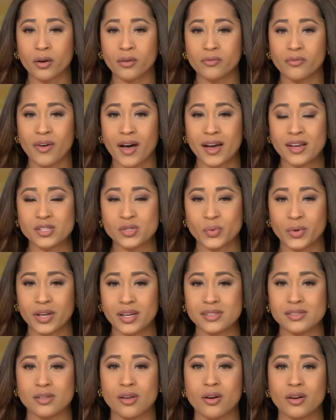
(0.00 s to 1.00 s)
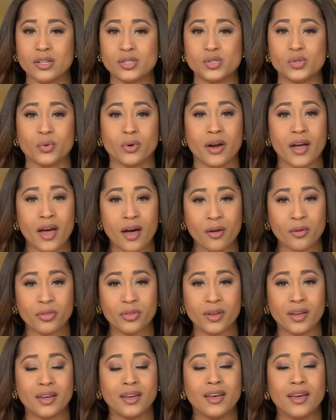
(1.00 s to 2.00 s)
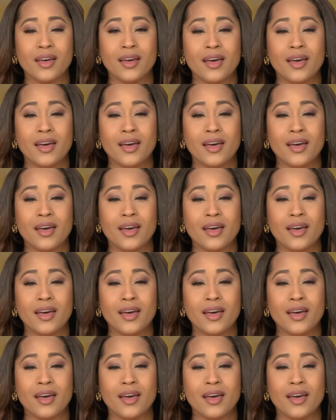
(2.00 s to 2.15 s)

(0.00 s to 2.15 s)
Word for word: advisory as long as you are healthy